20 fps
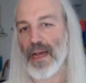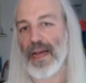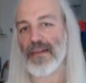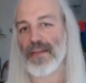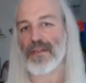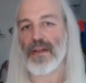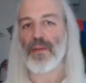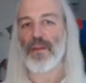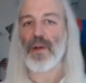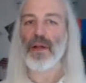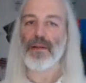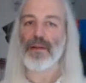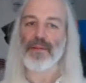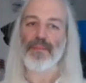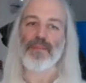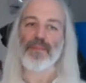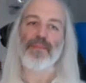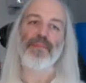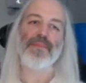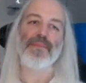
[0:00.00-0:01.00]
come on,
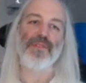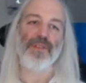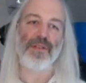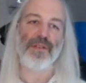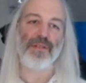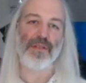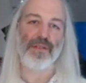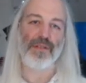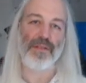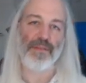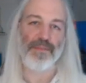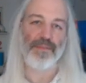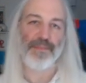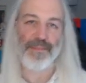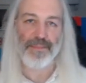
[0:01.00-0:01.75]
just